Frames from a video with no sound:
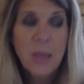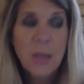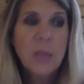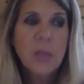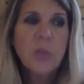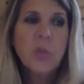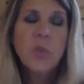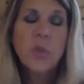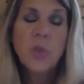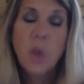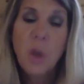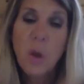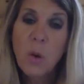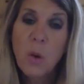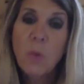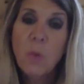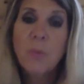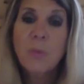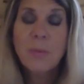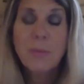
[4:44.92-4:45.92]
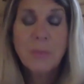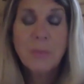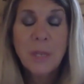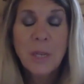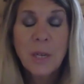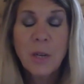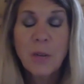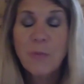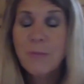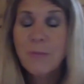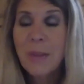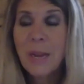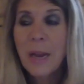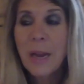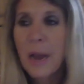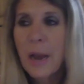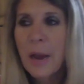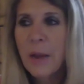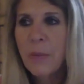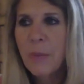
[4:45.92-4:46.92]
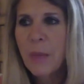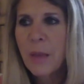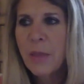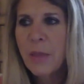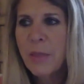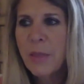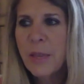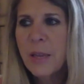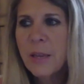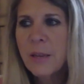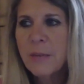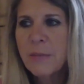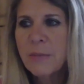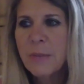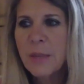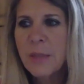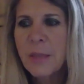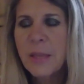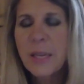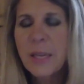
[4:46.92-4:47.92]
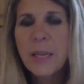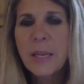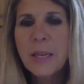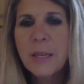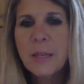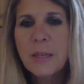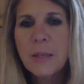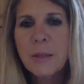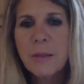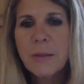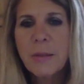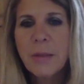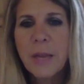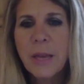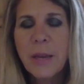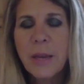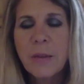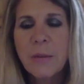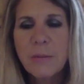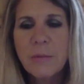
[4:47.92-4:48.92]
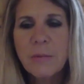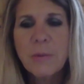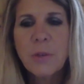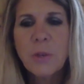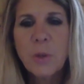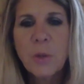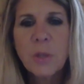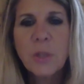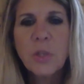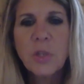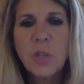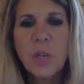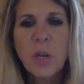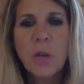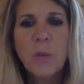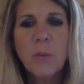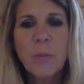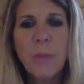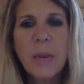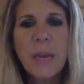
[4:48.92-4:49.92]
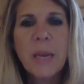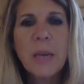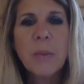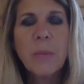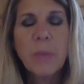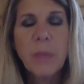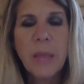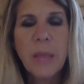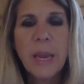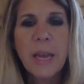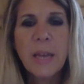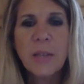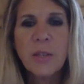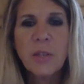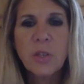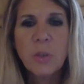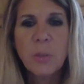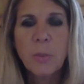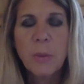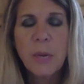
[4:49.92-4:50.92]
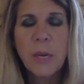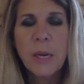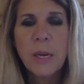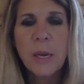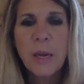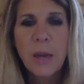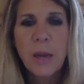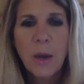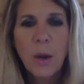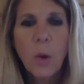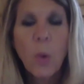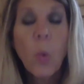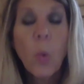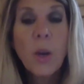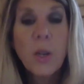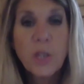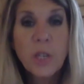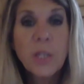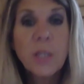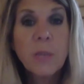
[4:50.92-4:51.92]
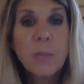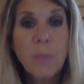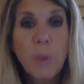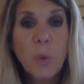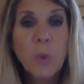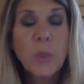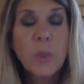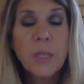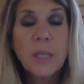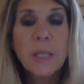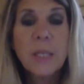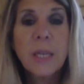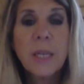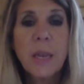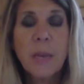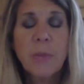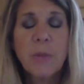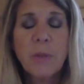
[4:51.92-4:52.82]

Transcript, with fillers: So, you know, I, I think I think that you can start making plans to be watching some postseason games.